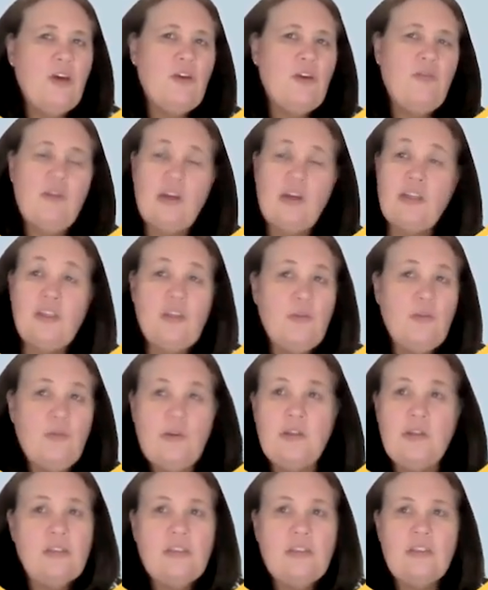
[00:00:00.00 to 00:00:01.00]
across the
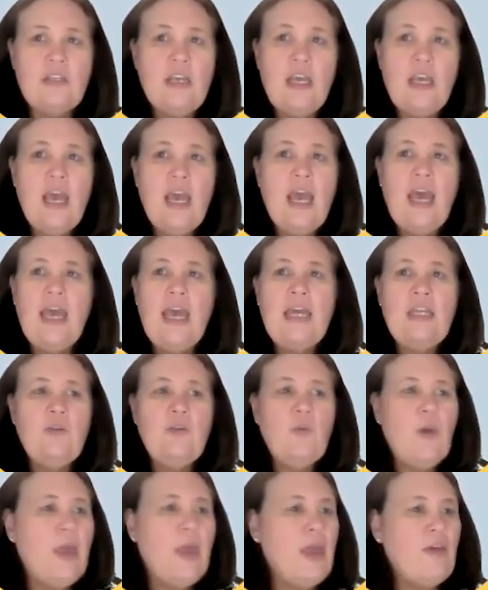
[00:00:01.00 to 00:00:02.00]
world. And
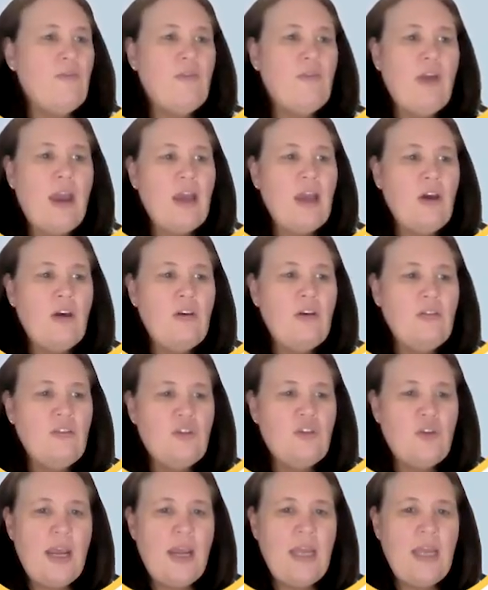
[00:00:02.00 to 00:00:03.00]
wherever I go and
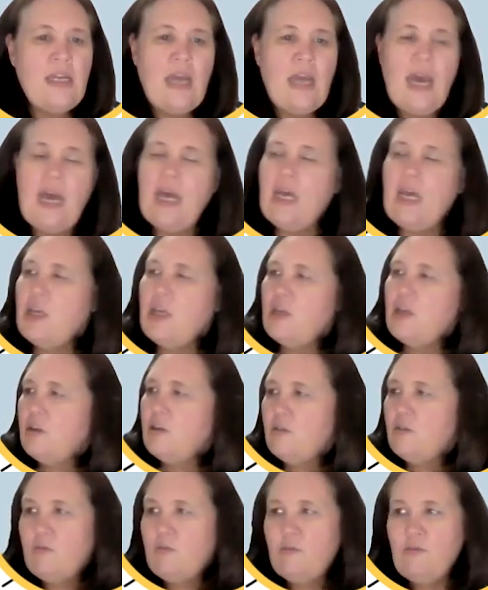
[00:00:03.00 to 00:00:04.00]
train, I
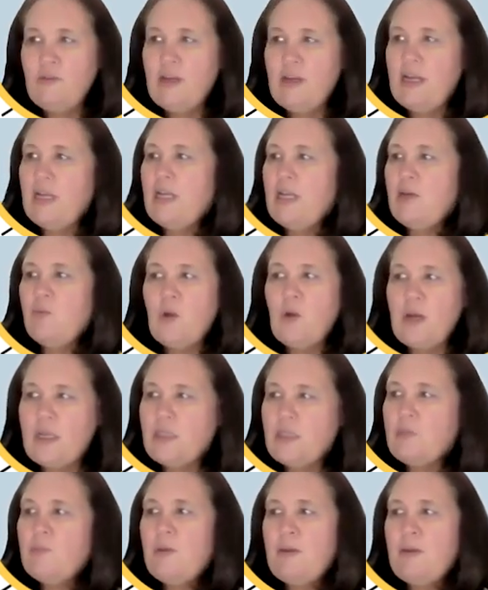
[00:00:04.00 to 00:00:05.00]
really
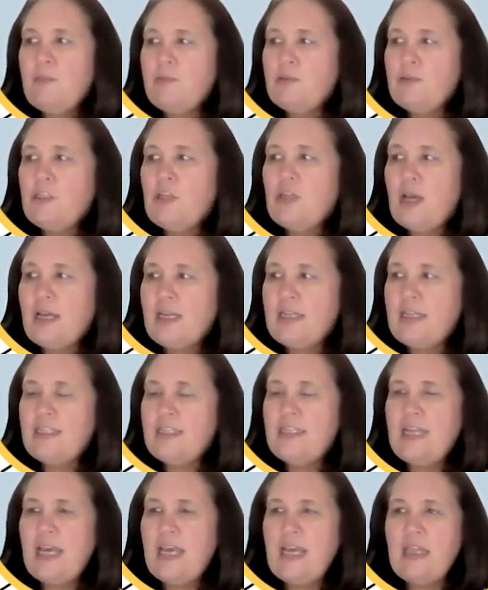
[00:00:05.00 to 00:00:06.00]
want people to
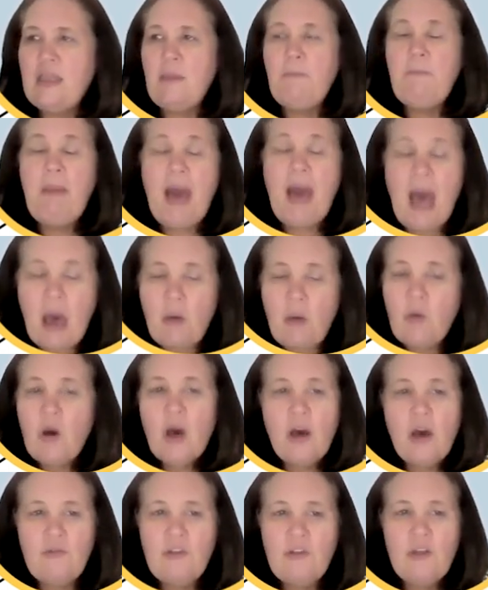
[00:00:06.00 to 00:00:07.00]
understand the power
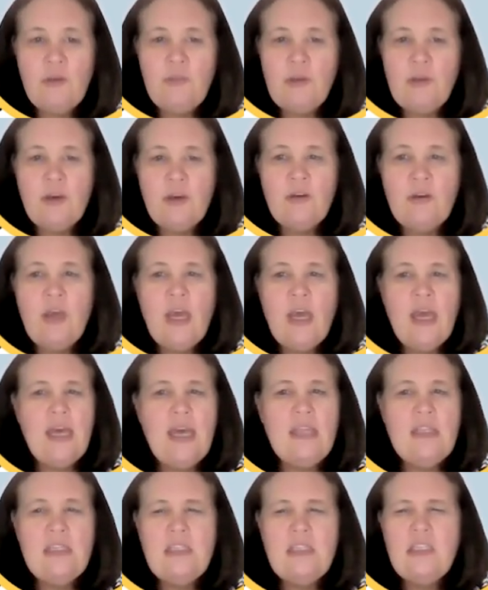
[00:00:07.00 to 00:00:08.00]
of Lumio.
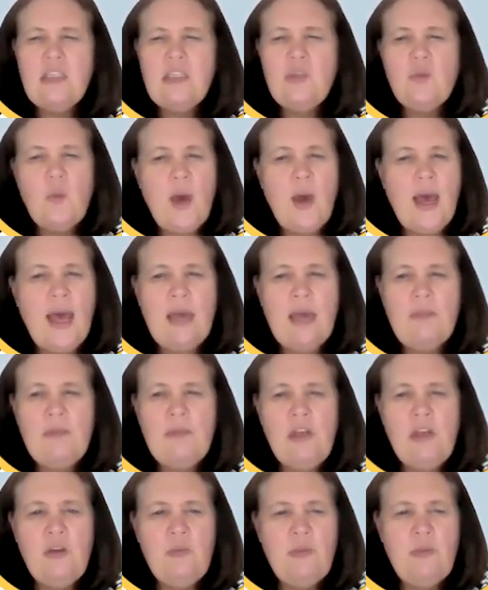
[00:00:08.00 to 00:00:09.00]
And this is why I'm
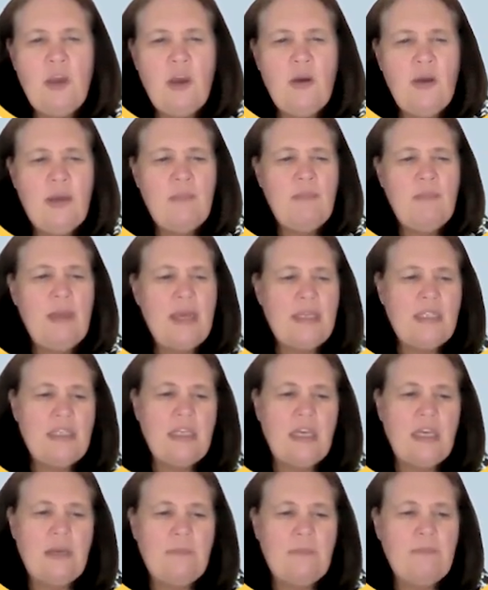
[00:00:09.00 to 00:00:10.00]
a Lumio
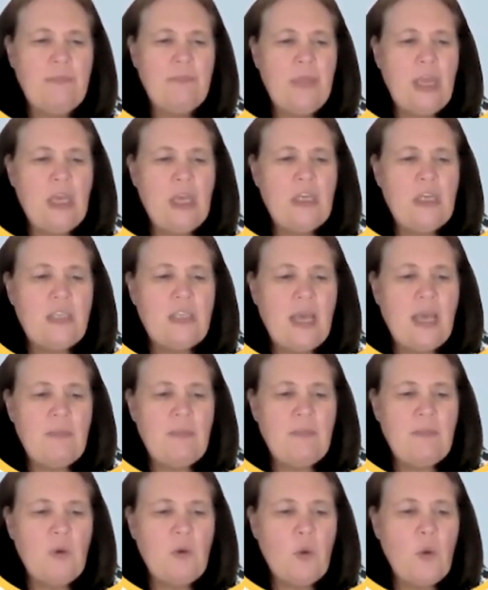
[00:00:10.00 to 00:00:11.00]
ambassador. So
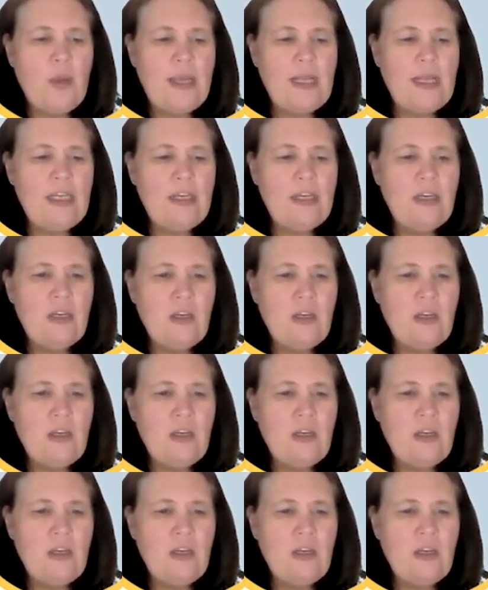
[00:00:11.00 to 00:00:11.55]
I'm quickly